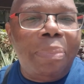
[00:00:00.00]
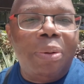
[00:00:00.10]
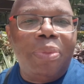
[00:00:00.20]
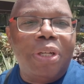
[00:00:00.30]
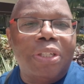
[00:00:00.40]

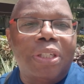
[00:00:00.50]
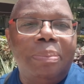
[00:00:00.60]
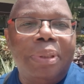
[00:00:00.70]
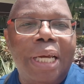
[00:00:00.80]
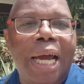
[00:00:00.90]
is,
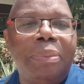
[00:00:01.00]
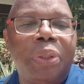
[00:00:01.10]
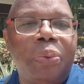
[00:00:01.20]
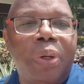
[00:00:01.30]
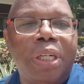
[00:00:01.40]
sometimes you
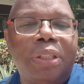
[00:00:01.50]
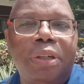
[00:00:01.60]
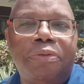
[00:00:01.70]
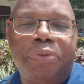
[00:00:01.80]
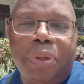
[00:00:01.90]
run into a
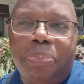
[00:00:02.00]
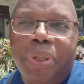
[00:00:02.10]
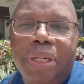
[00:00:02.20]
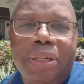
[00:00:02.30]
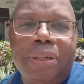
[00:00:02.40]

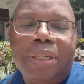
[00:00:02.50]
Filipina